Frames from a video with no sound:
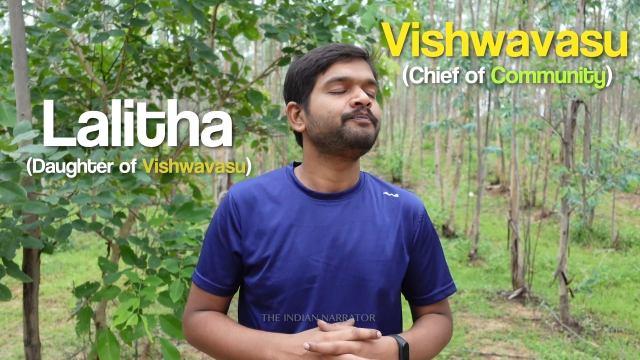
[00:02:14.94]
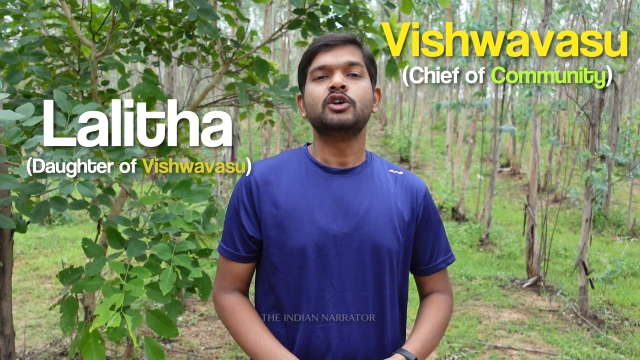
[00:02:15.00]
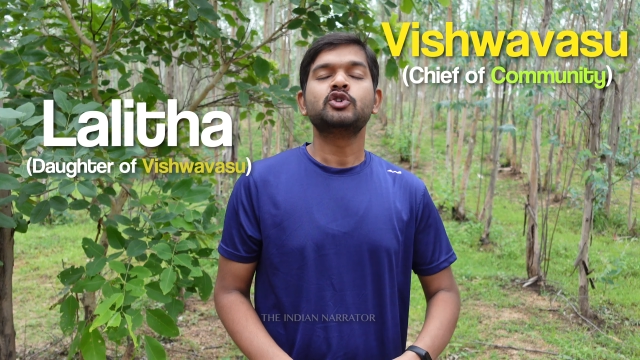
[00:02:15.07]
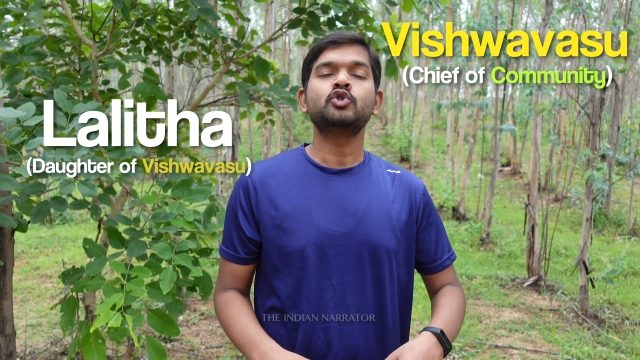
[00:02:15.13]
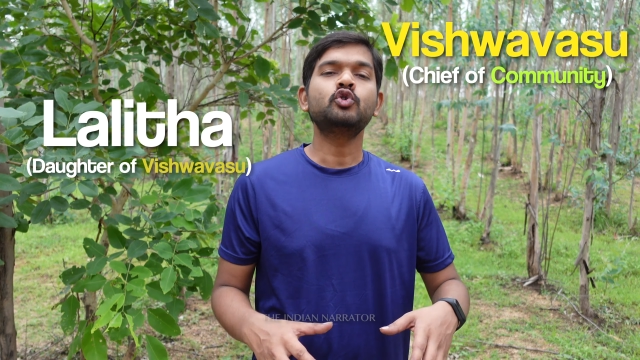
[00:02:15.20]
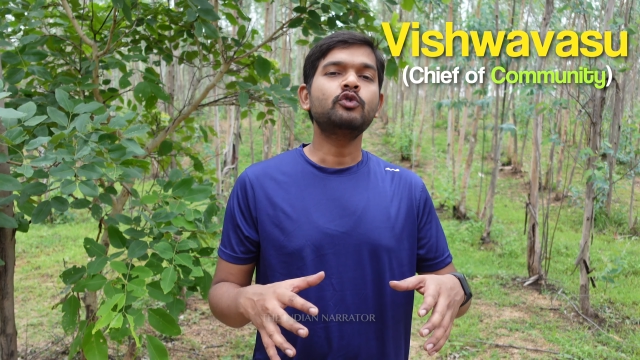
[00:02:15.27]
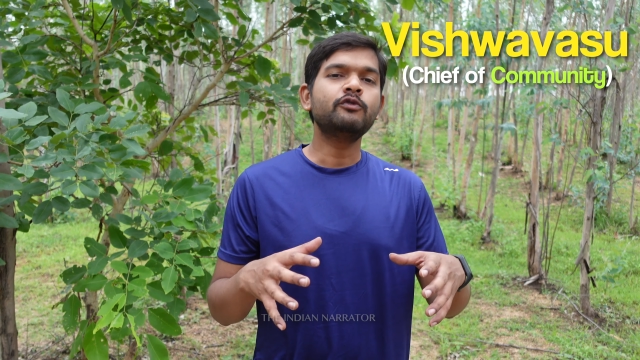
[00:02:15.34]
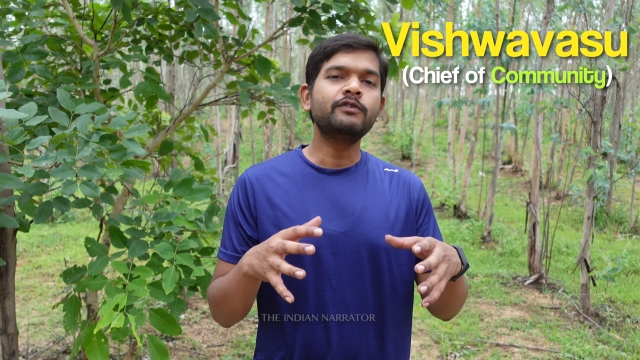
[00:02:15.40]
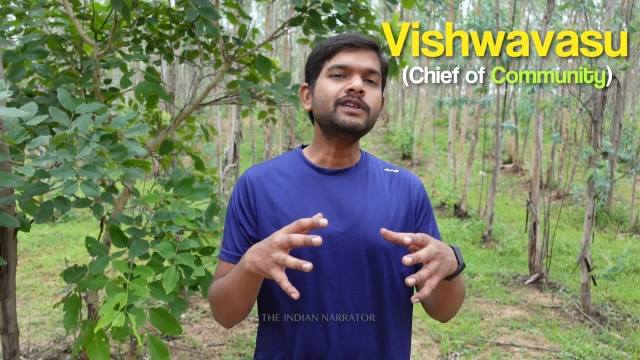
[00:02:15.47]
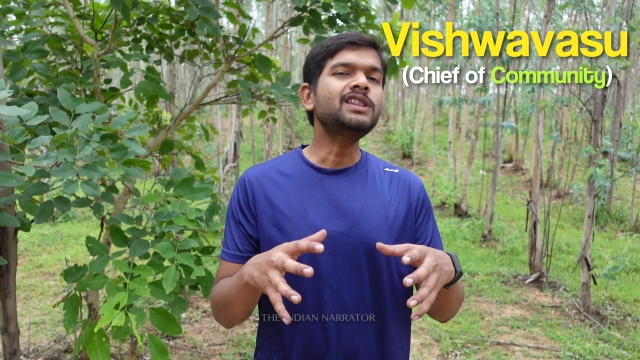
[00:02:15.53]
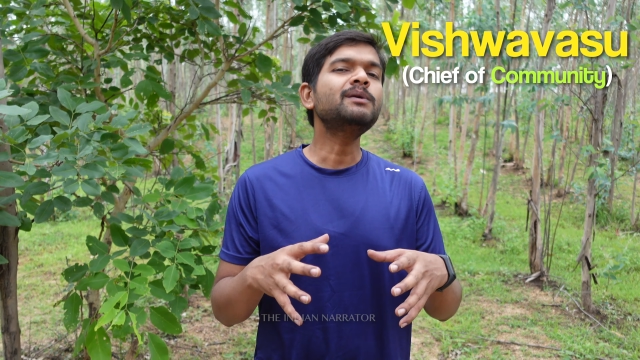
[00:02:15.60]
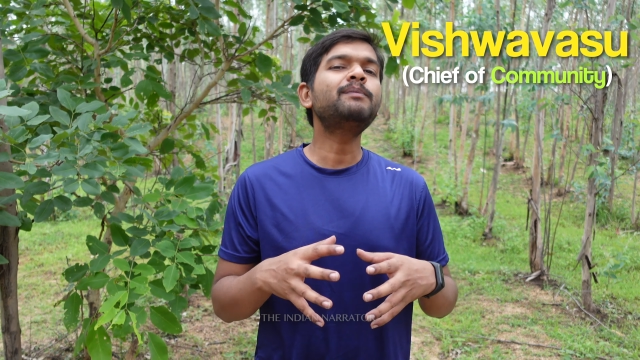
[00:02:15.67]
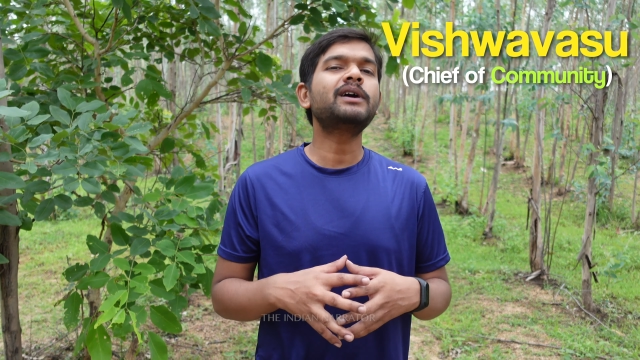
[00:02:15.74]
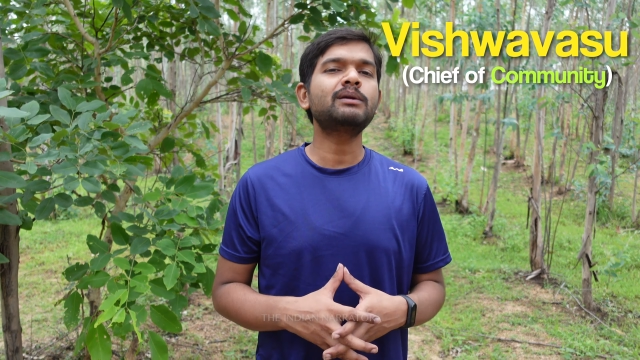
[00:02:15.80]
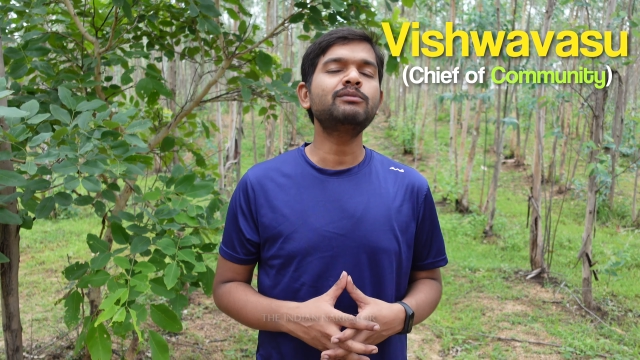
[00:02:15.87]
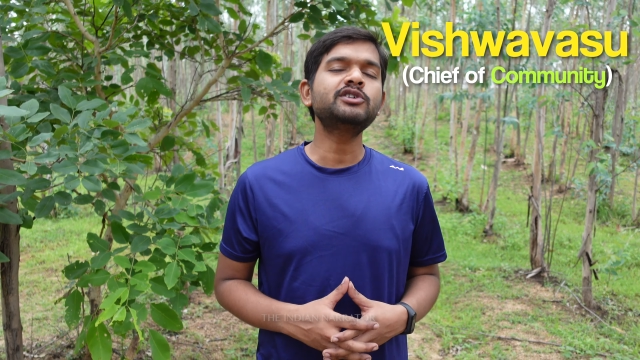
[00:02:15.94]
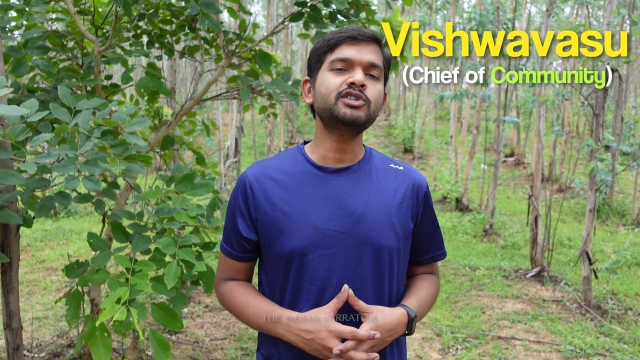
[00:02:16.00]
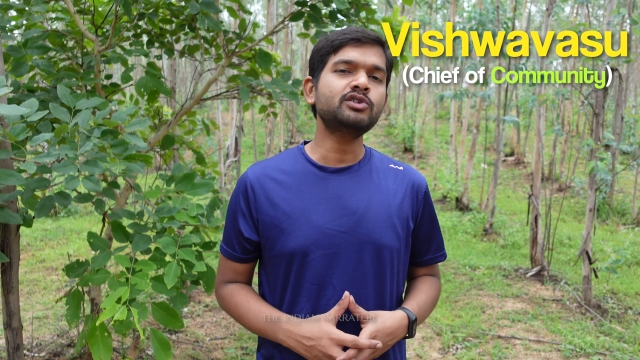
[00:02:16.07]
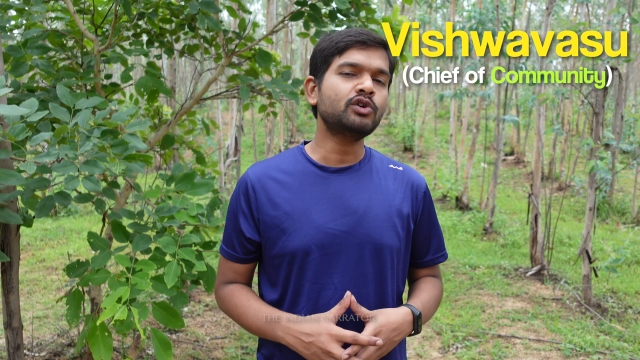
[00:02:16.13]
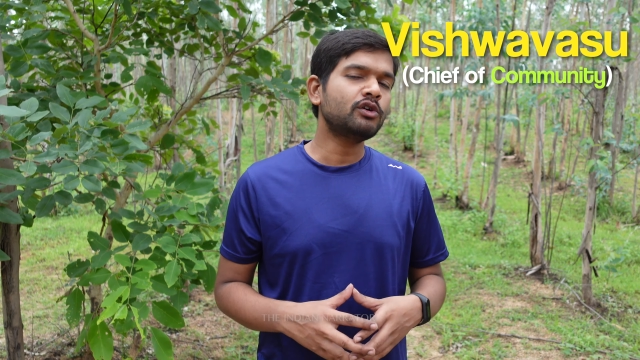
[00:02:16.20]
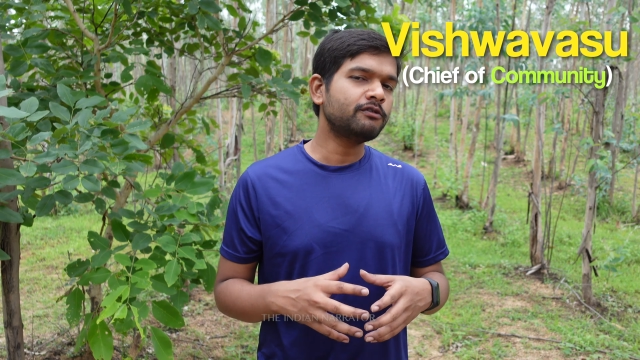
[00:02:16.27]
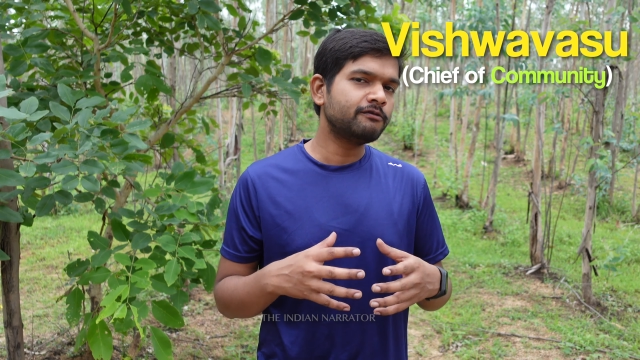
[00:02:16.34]
So with the
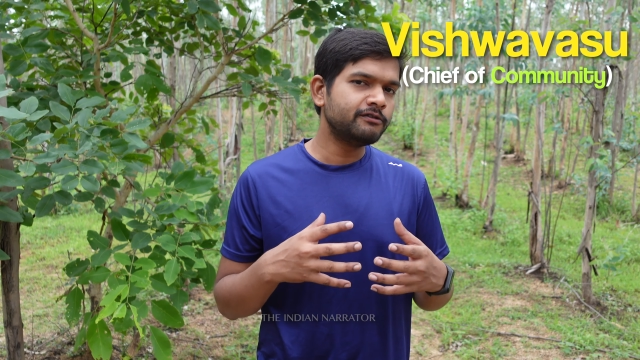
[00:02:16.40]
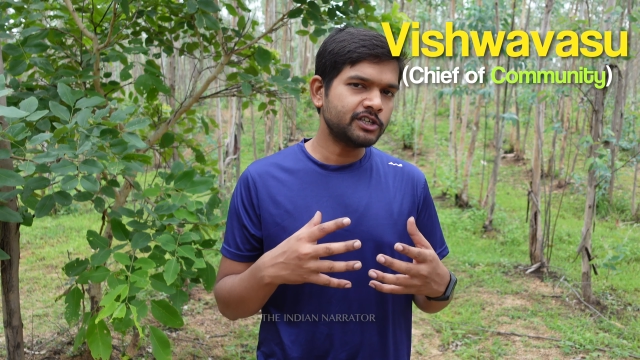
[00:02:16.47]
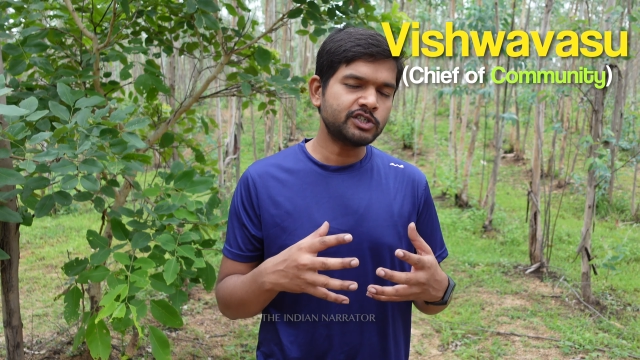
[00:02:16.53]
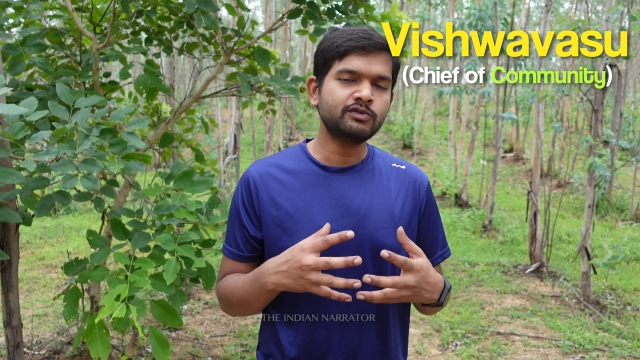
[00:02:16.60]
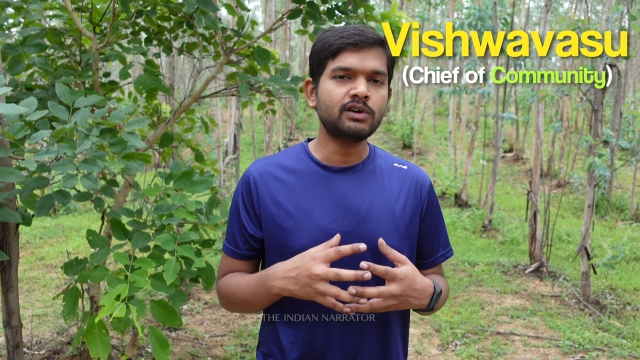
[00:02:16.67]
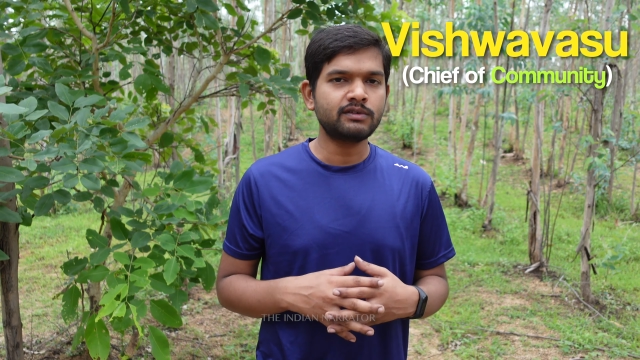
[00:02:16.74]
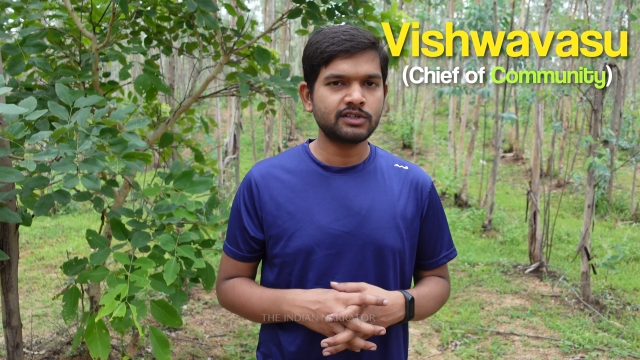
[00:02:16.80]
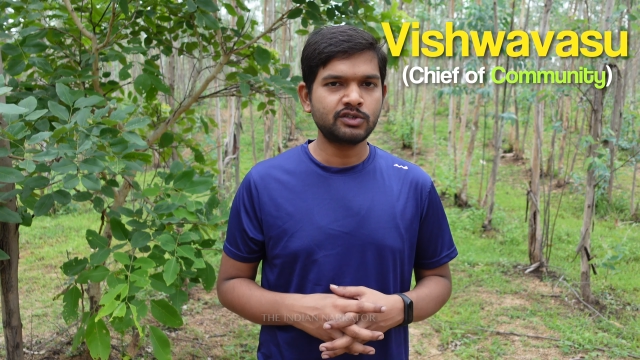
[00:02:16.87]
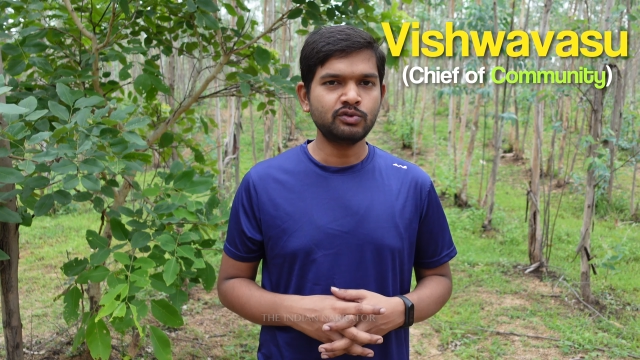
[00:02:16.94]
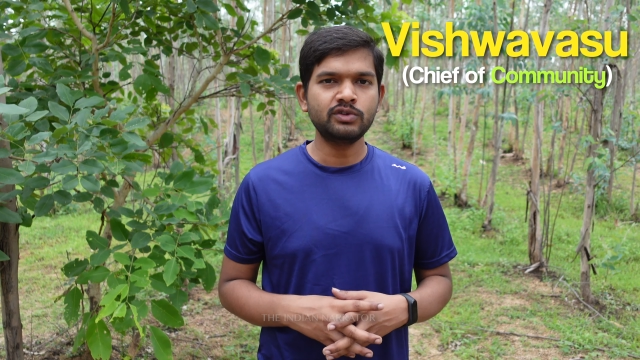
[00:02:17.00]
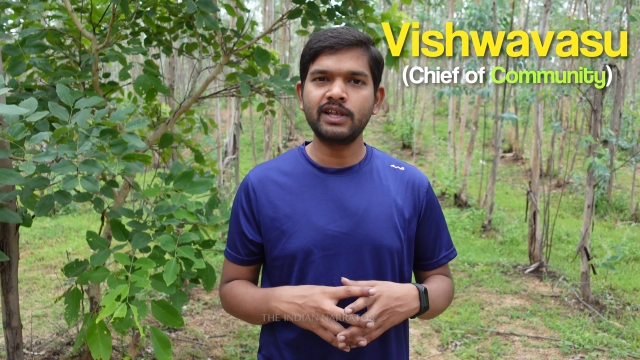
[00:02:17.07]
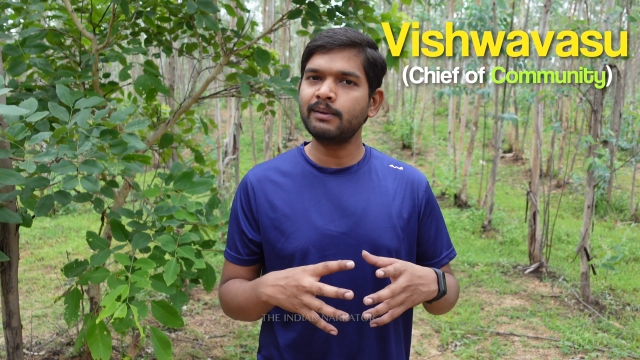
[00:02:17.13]
permission of Vishwavasu,